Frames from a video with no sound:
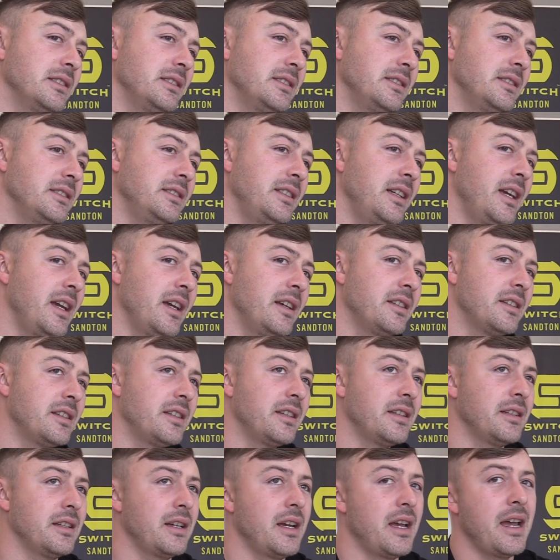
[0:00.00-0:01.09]

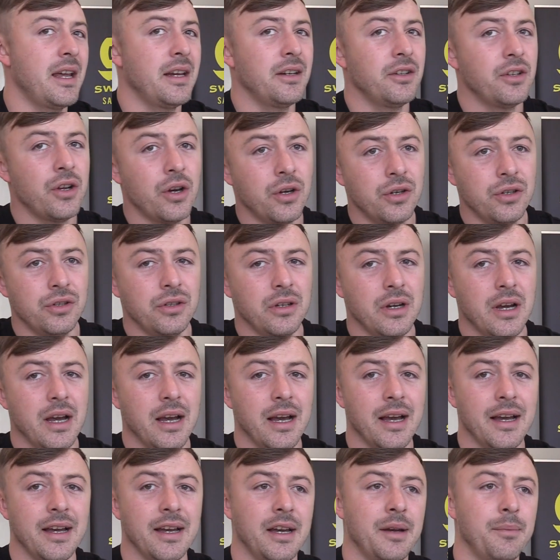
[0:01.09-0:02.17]
Yes and no.
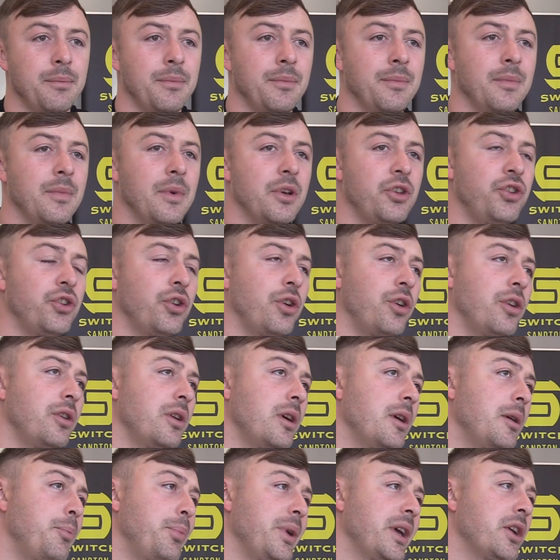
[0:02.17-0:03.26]

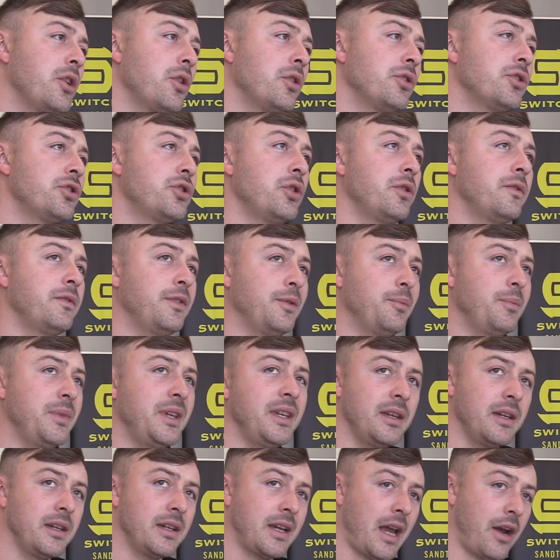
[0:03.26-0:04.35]
A big concern for
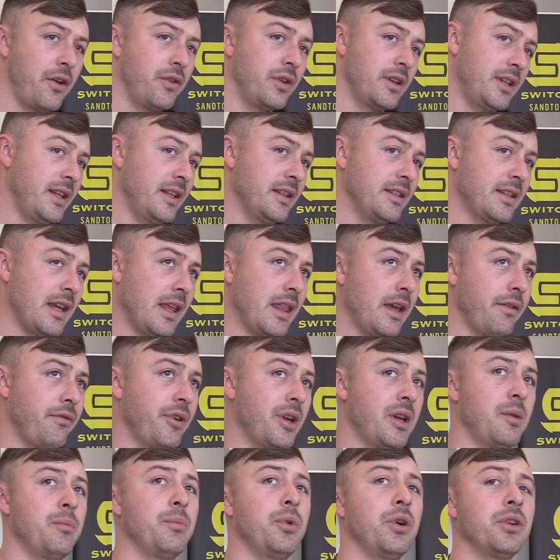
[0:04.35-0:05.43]
me currently in South
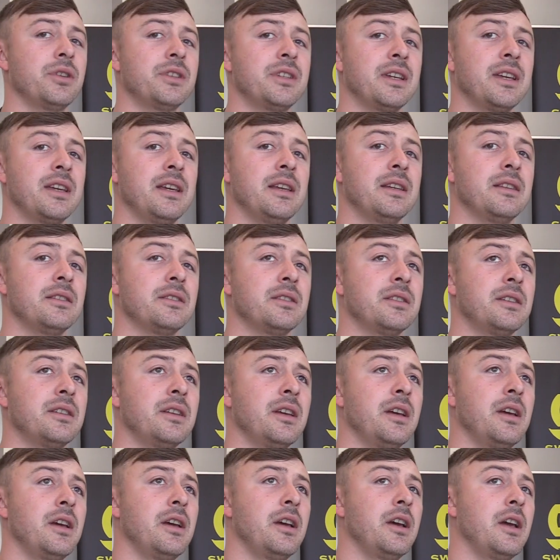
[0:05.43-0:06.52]
African boxing is
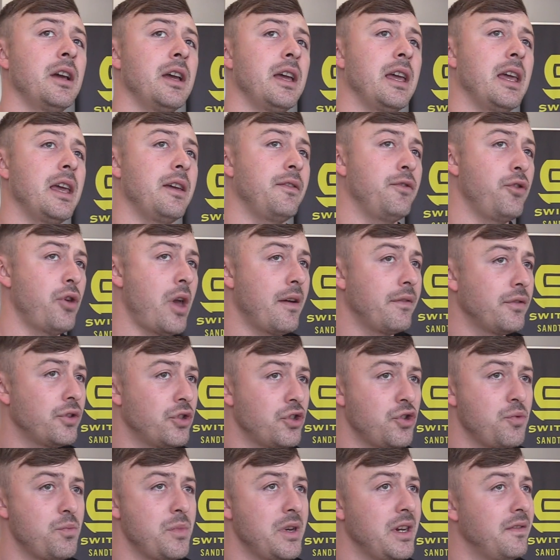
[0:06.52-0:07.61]
if you have
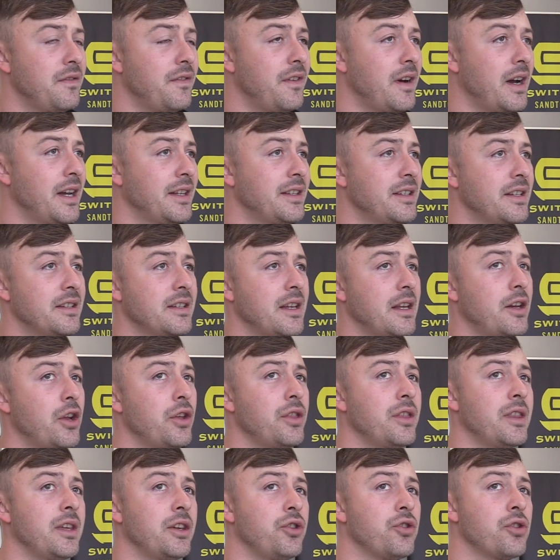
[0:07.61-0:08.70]
too many fighters, I
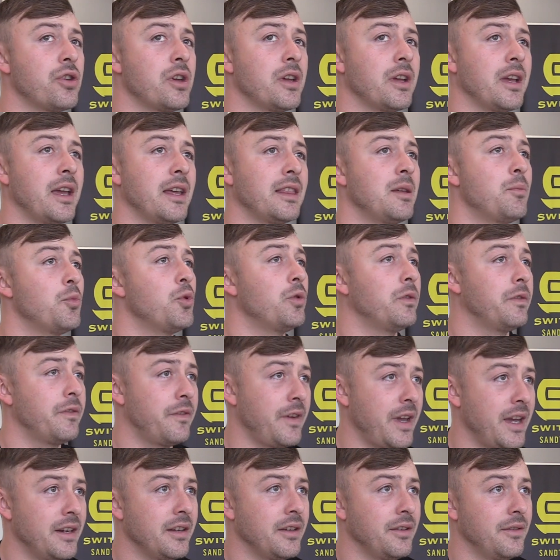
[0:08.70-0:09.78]
don't think you can get them all
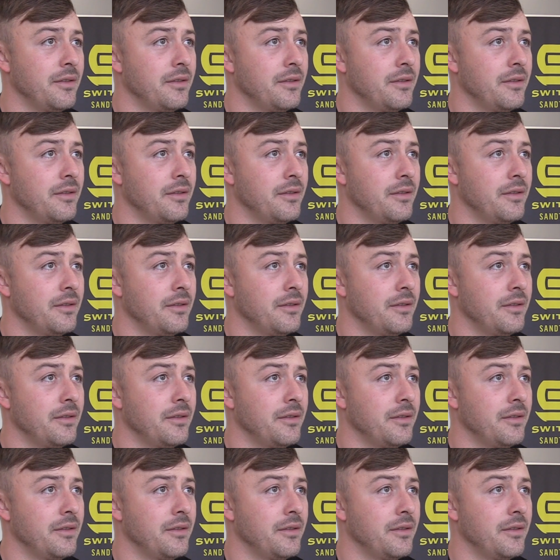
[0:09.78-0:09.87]
fed.